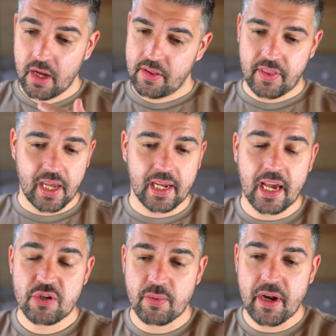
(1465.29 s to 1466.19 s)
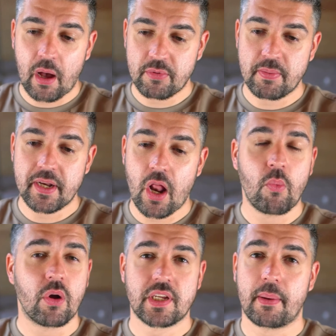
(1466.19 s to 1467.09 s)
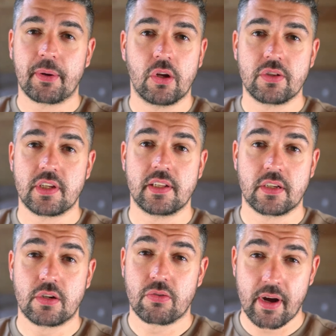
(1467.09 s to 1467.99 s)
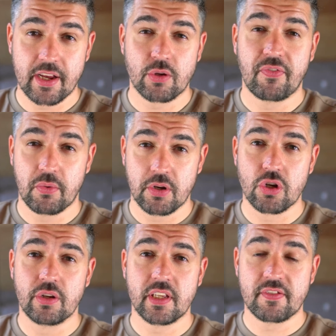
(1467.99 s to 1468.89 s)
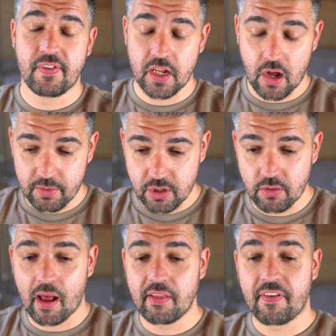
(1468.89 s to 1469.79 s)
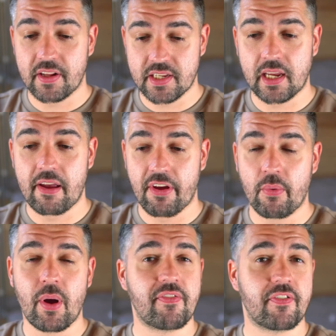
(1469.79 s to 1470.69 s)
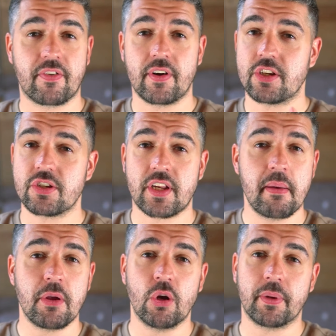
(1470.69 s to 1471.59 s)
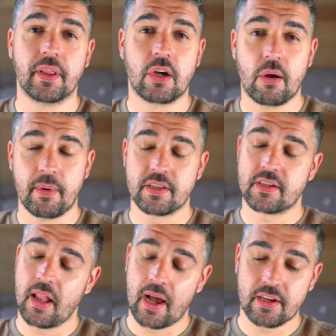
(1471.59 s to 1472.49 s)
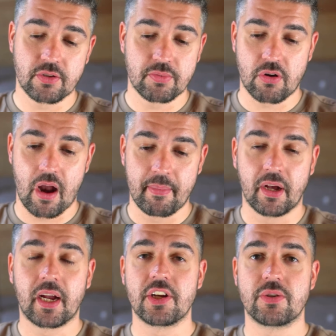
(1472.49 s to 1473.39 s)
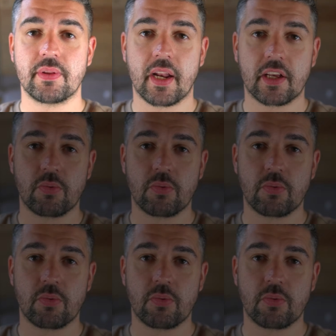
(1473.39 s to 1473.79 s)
The engagement helps me know what type of content to create. So if you enjoyed this video and you like the fact I gave it away for free, just hit me up in the comments, like, subscribe, and I'll catch you in the next one.